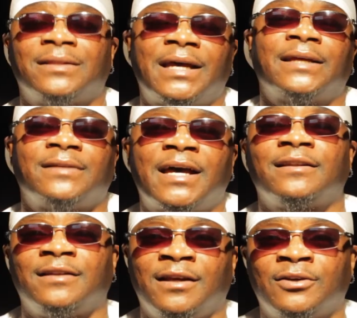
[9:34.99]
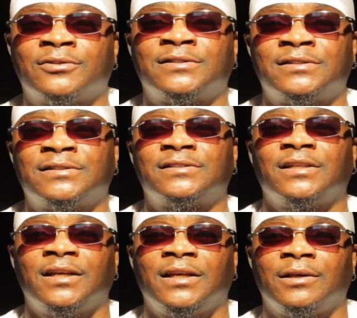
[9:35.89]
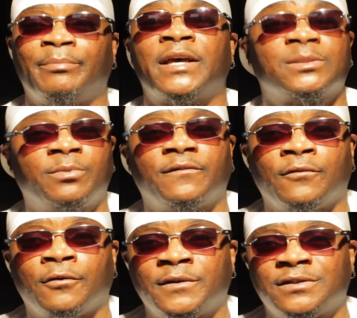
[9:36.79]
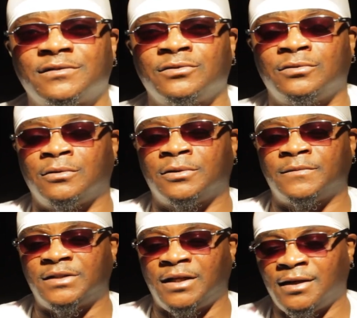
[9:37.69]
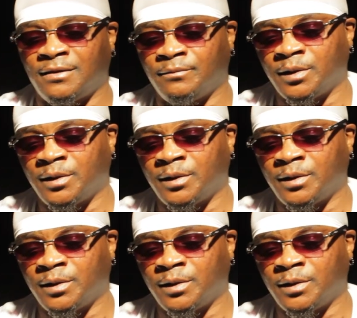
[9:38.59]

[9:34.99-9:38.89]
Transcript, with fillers: Not not nails is best performance, you know what I'm saying?